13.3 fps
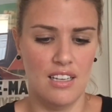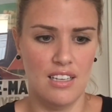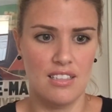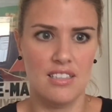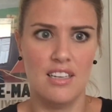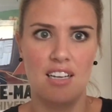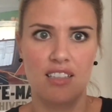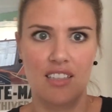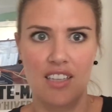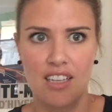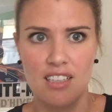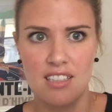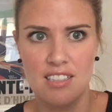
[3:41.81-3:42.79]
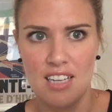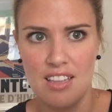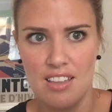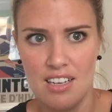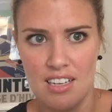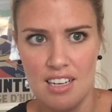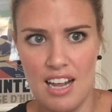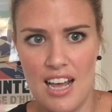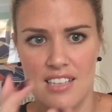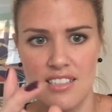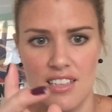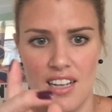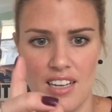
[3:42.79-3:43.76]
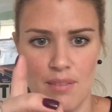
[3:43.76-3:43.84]
inside. So you can see that it
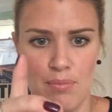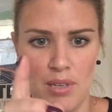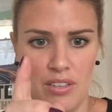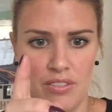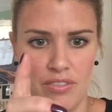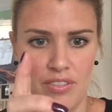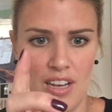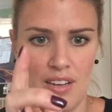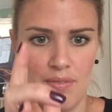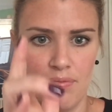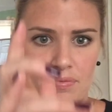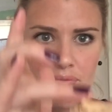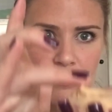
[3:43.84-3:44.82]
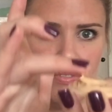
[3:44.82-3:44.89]
has like a bit of